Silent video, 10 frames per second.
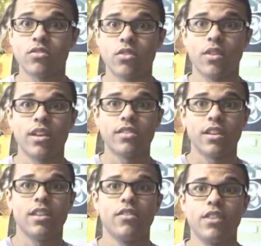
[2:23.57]
So
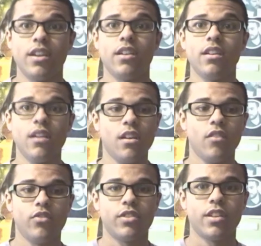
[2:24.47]
say there,
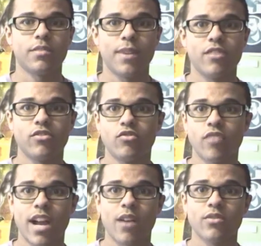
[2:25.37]
obviously they experience
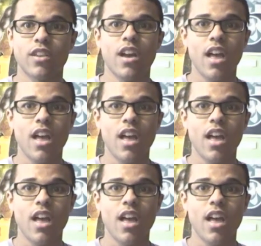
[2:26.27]
droughts,